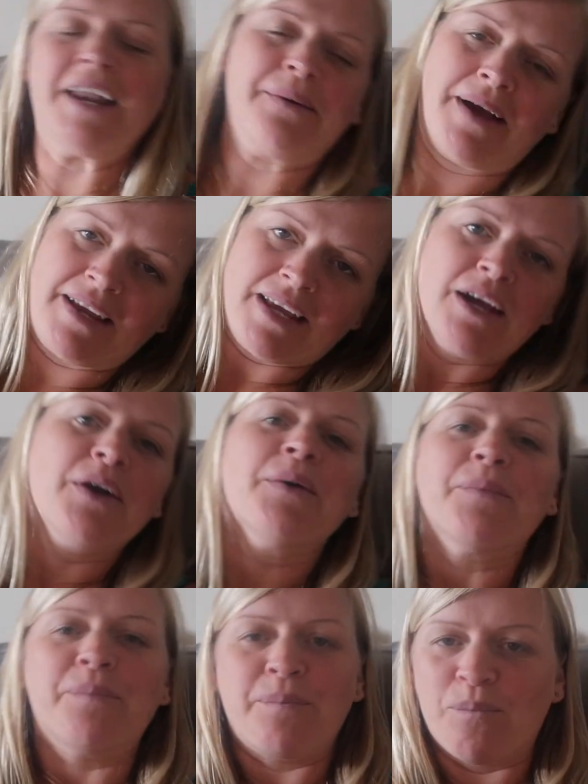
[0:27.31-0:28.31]
Anyway,
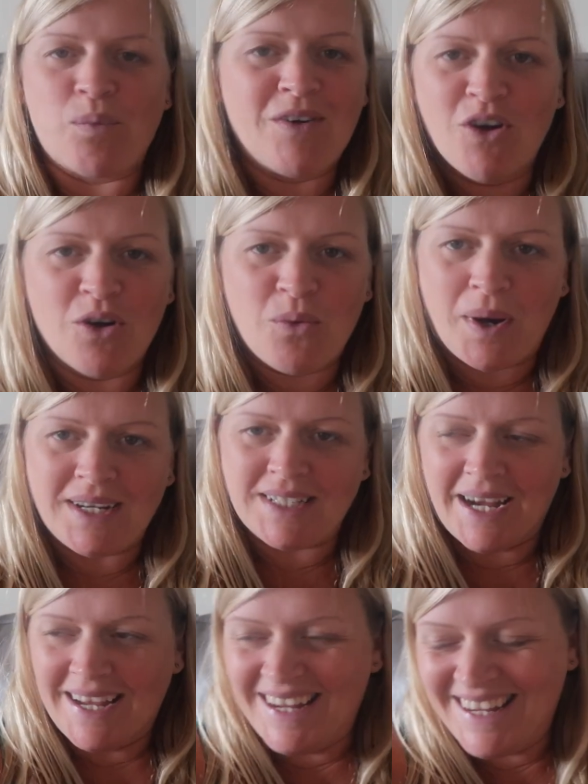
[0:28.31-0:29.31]
we're all quite
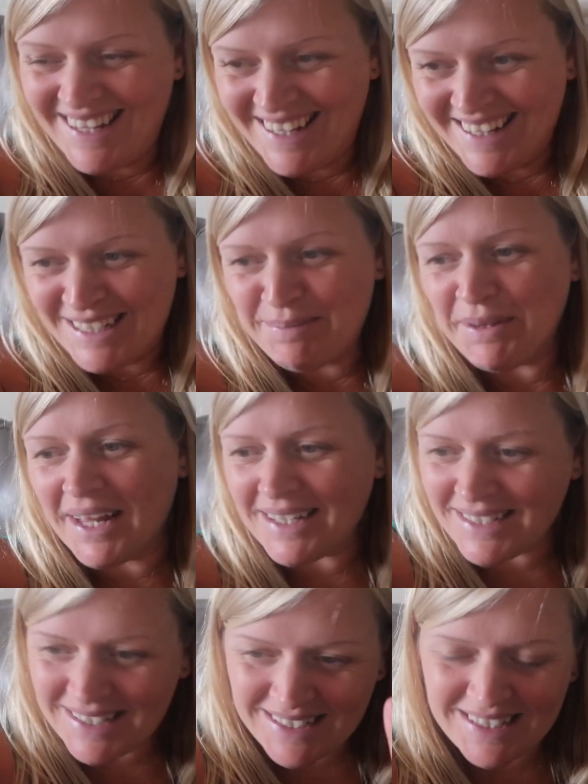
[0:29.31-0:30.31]
tired, but
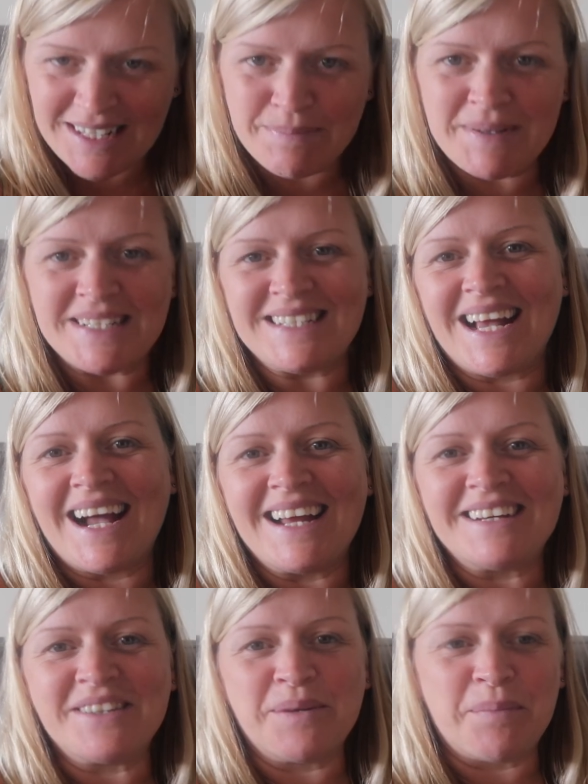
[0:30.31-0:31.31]
that's
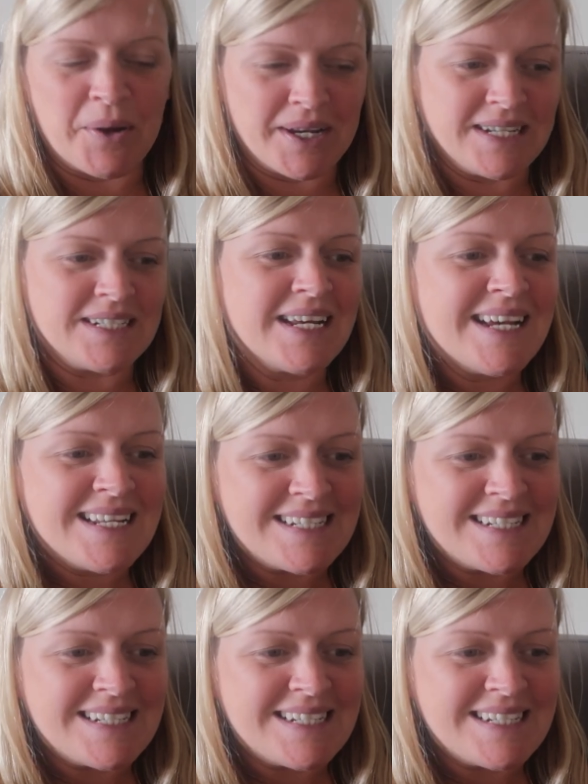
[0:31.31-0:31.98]
beside the point.